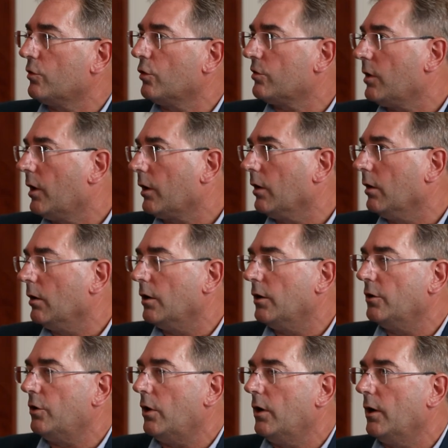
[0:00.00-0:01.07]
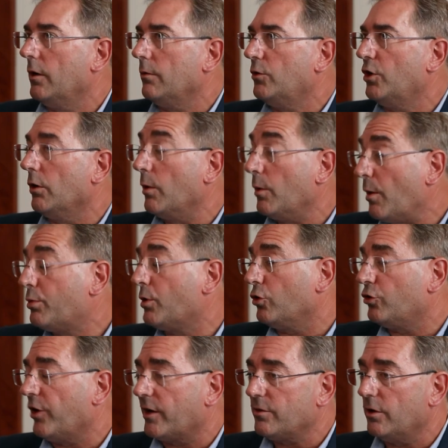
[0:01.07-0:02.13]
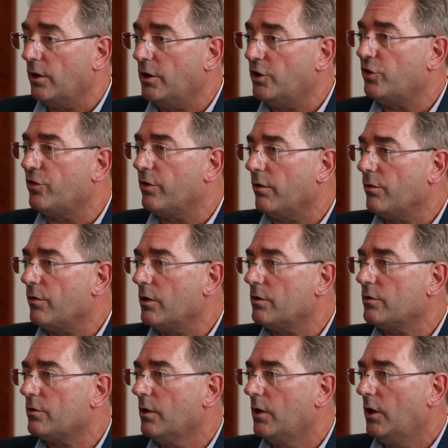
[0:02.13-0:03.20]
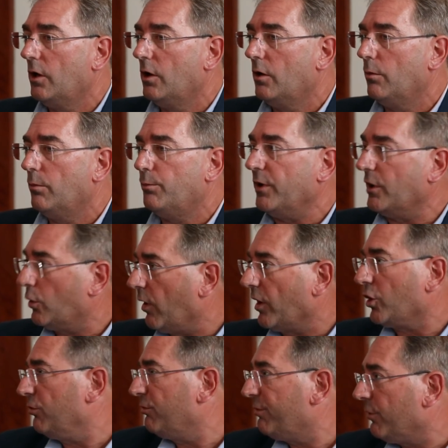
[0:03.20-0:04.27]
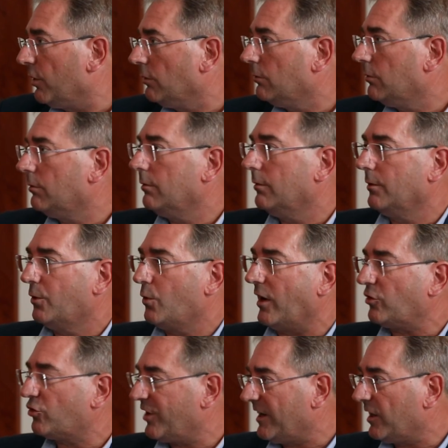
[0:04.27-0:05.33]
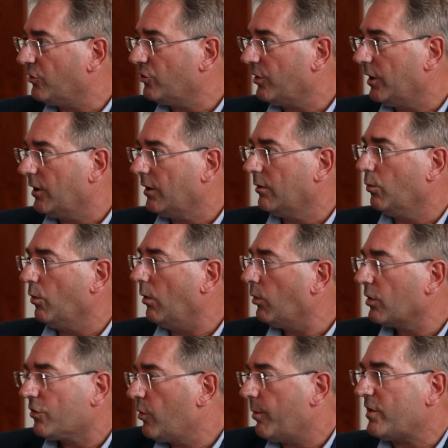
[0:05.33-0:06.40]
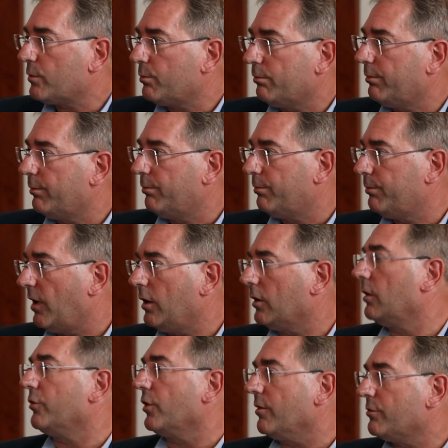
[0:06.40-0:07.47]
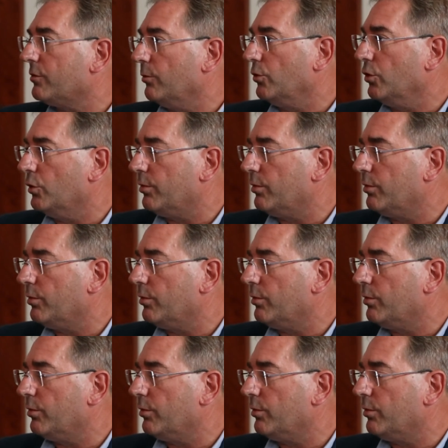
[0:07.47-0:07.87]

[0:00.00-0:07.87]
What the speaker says: looks like a project, an initiative that's been quite good fun, quite challenging. What's the best part of it from your